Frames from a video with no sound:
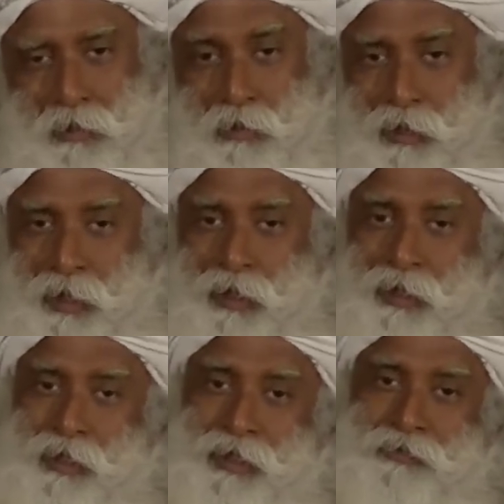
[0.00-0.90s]
Or can
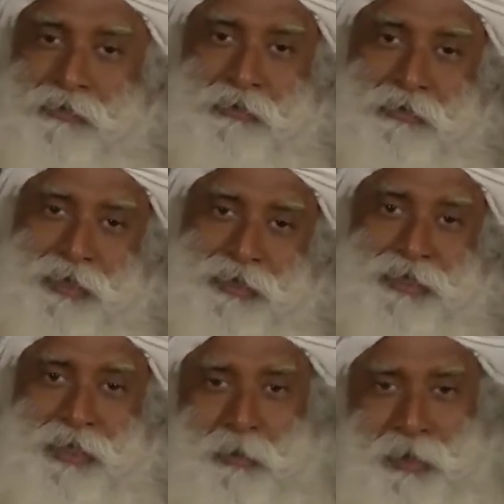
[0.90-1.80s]
I eat fruit and
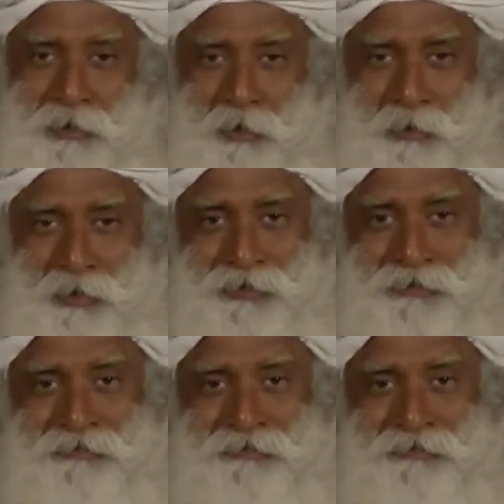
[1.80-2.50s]
still be normal?